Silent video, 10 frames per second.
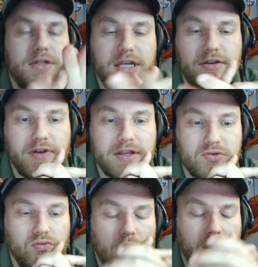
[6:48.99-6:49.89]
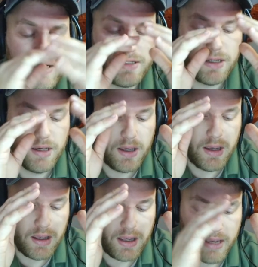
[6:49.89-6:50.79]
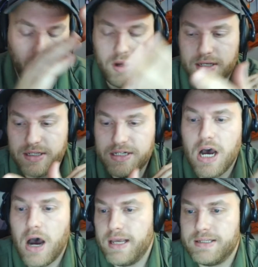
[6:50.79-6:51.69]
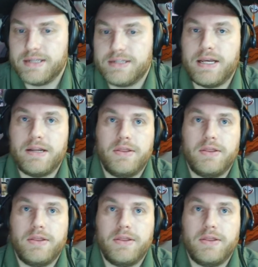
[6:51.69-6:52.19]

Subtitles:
defense was non-existent.